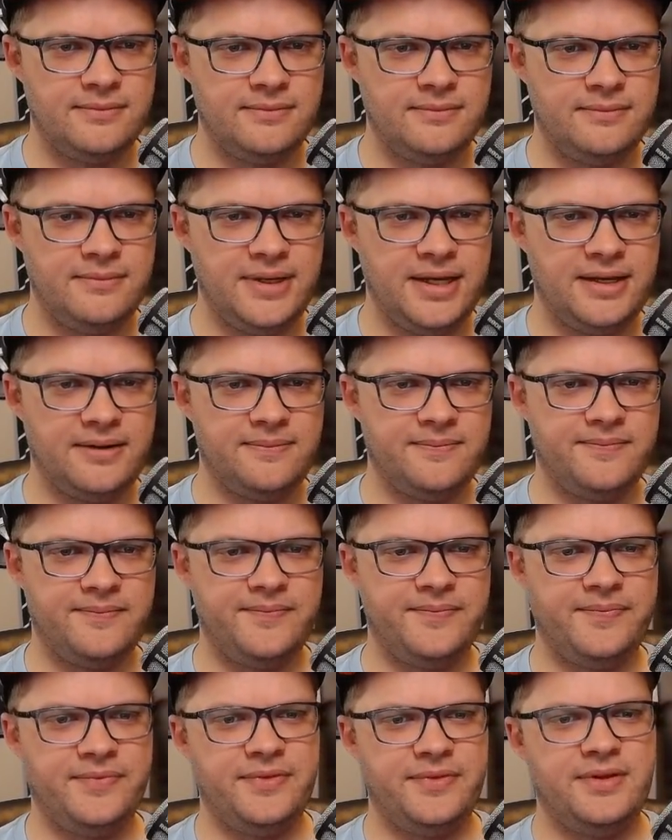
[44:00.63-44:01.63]
Man,
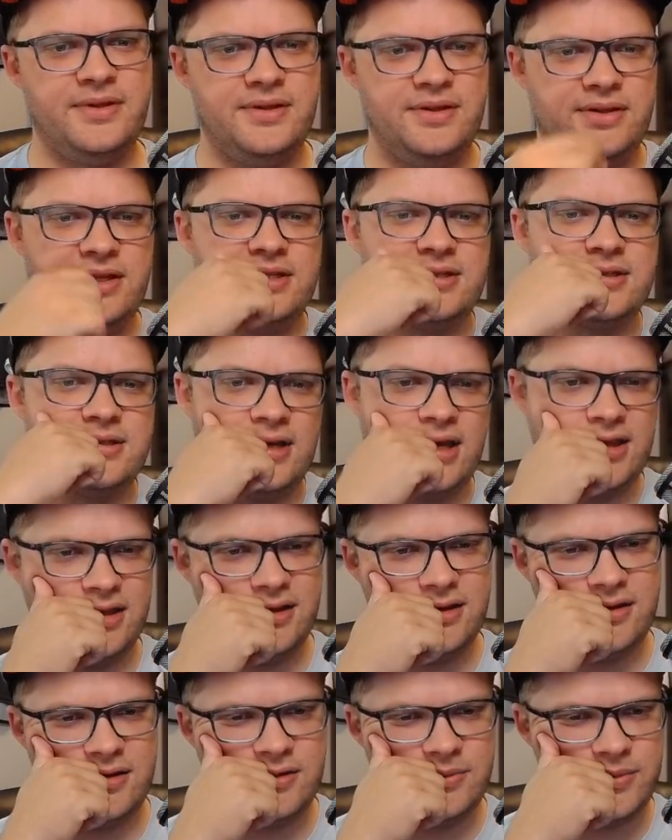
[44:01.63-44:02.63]
I
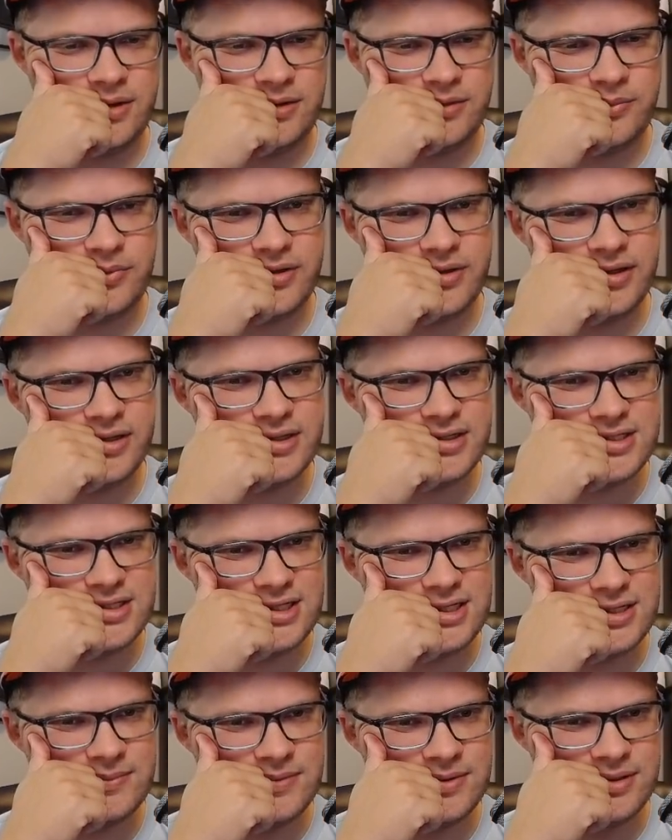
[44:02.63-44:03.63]
think you could build a pretty good
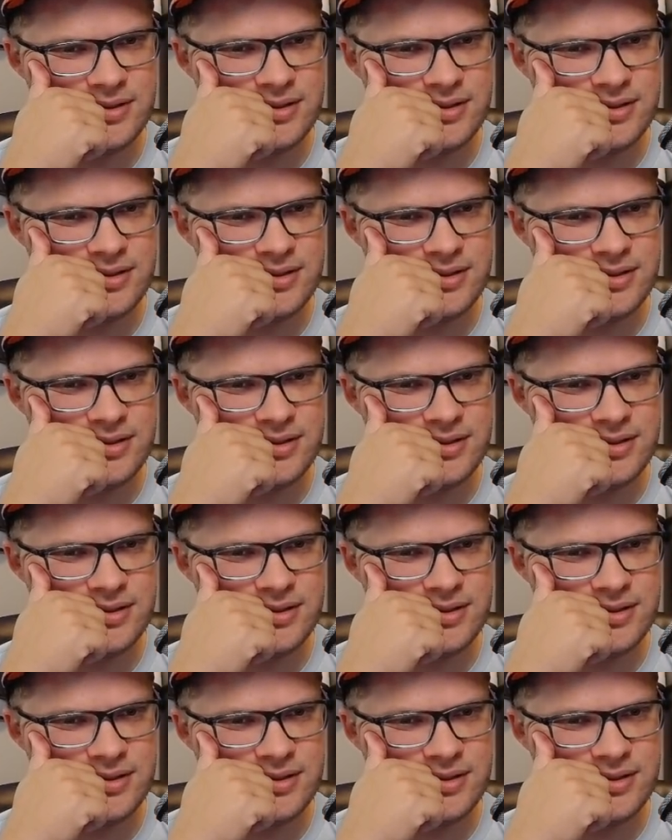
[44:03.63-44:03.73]
team.